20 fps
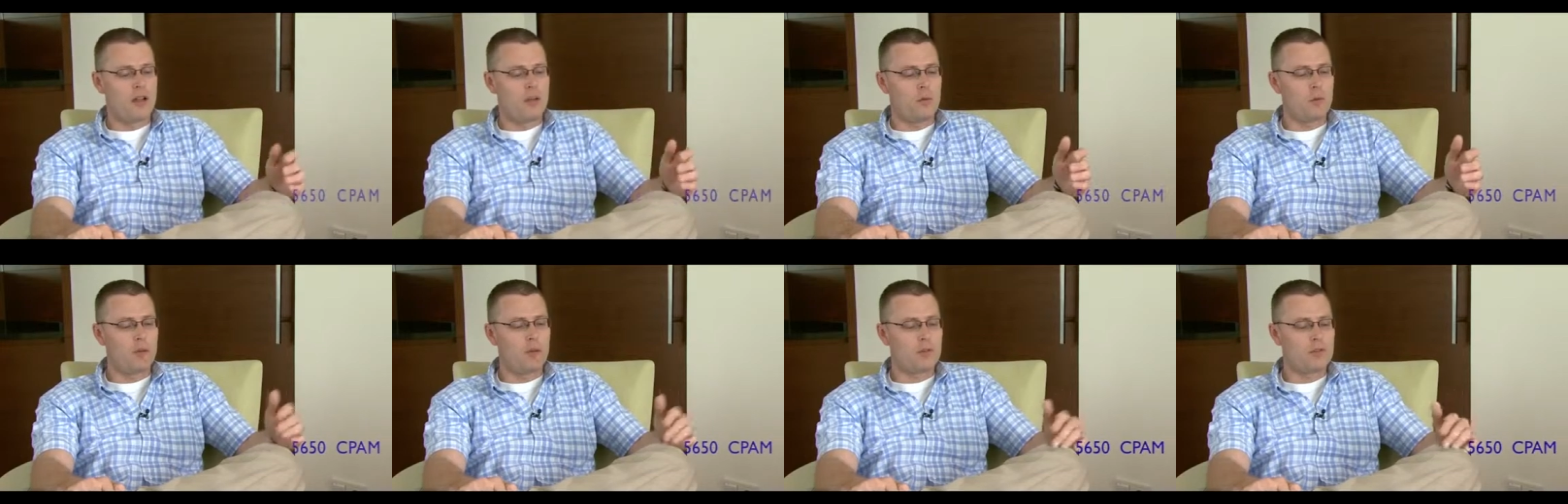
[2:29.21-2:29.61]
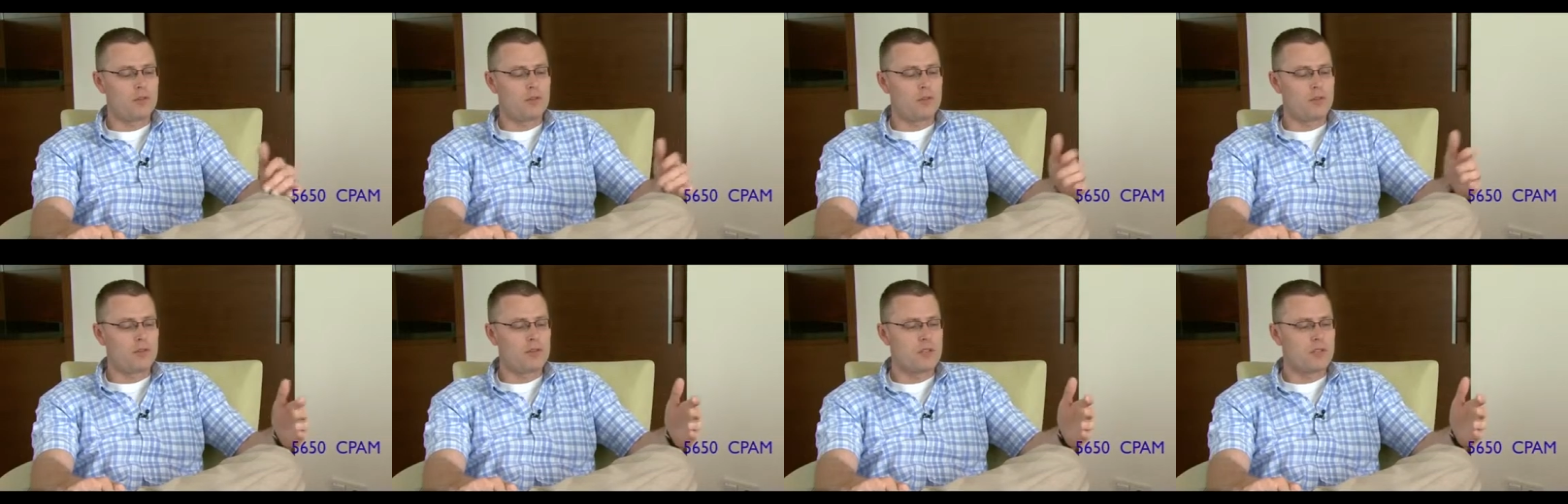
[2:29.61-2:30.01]
We're also
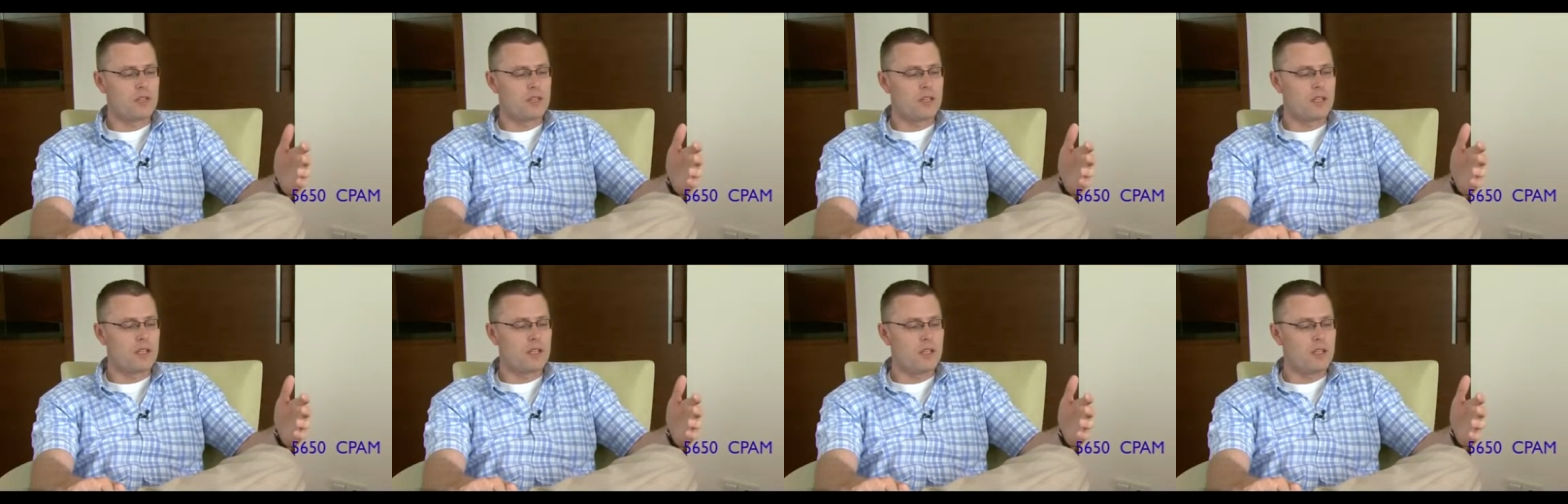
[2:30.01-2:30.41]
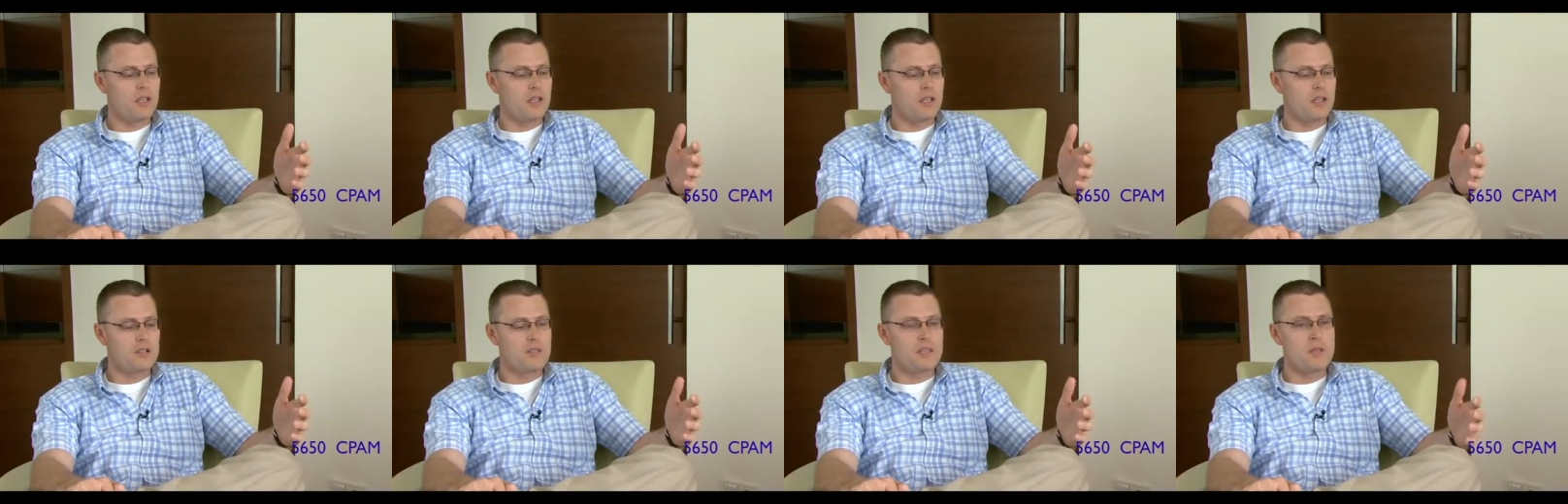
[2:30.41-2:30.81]
using the
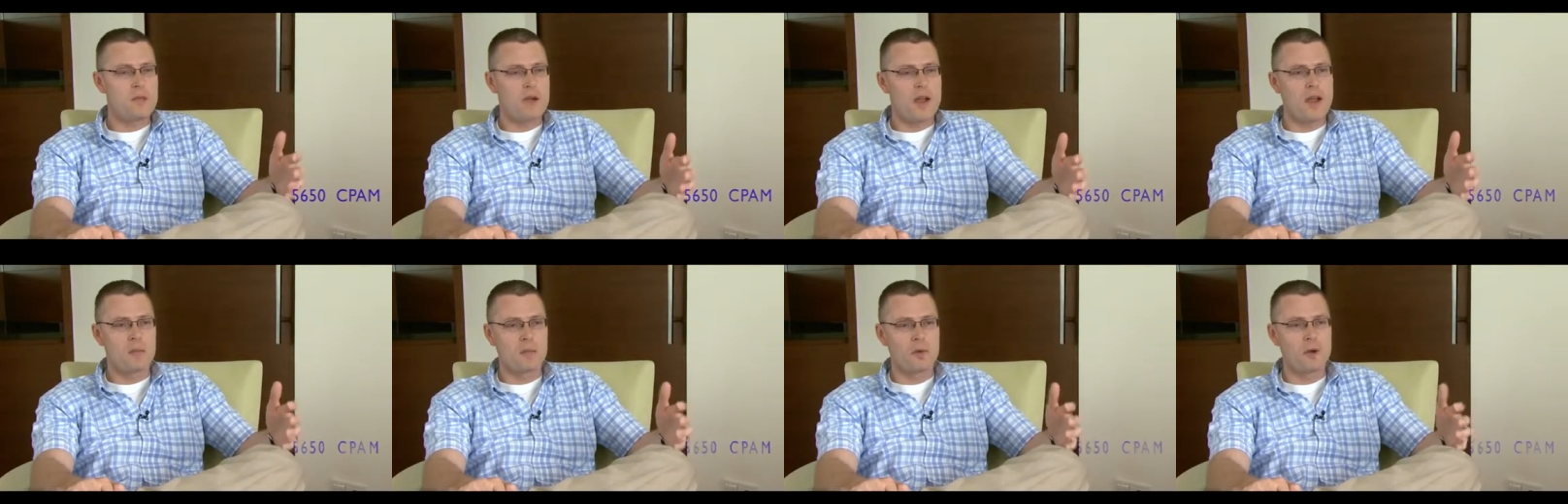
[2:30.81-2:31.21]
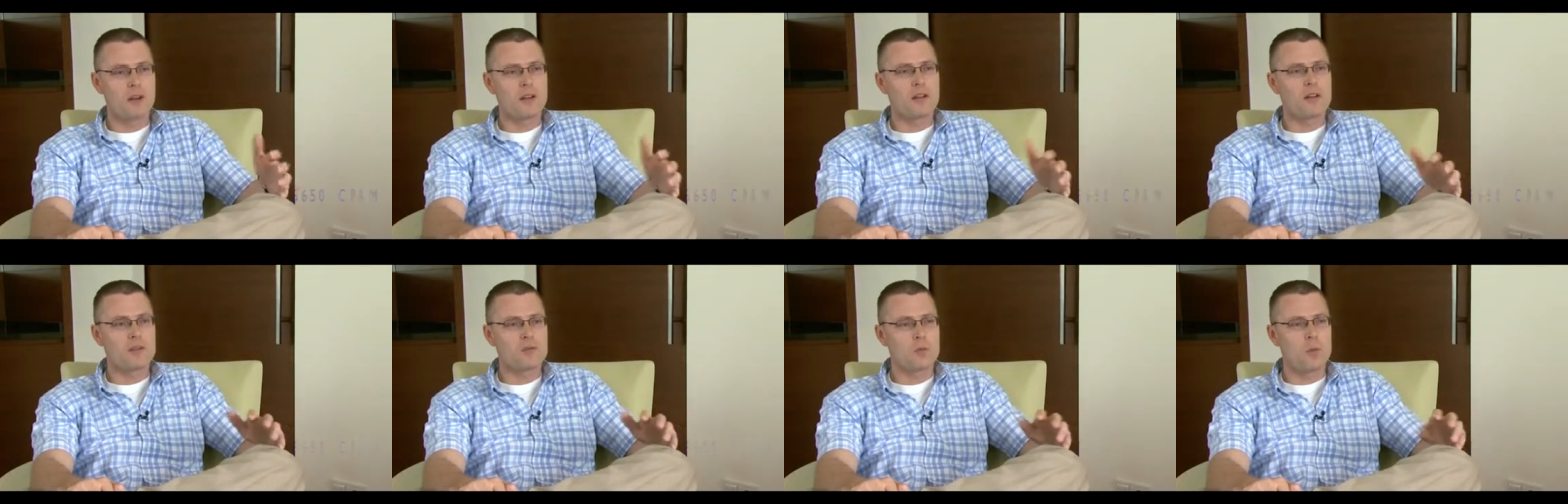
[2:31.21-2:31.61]
CPAM
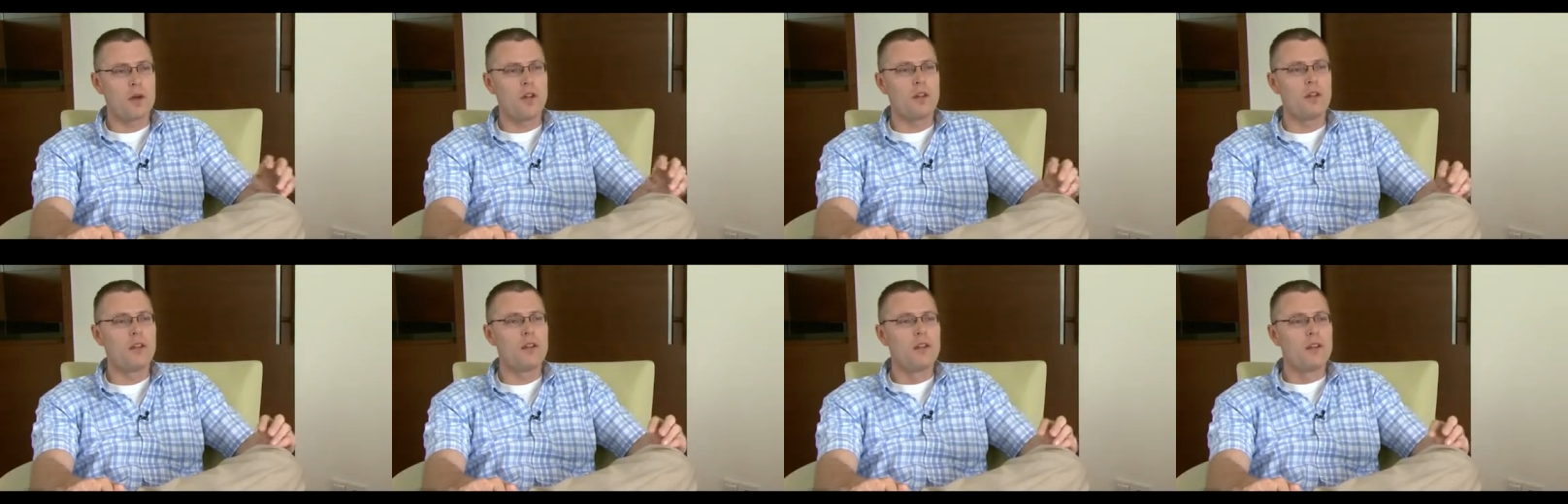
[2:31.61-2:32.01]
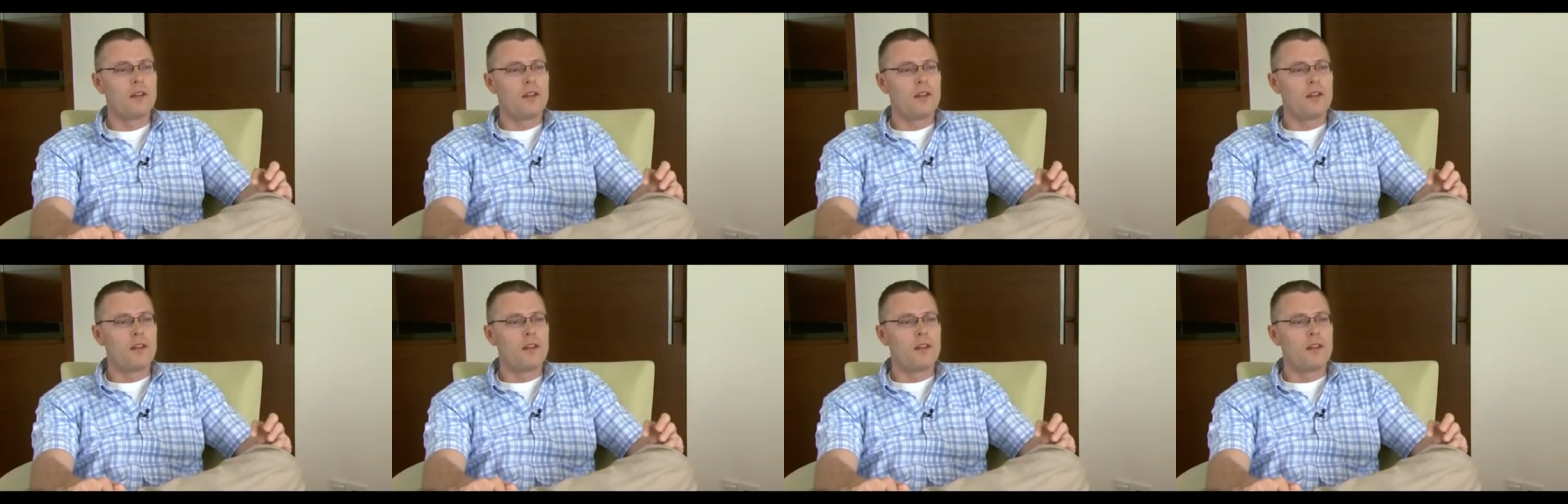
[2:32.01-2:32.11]
product as well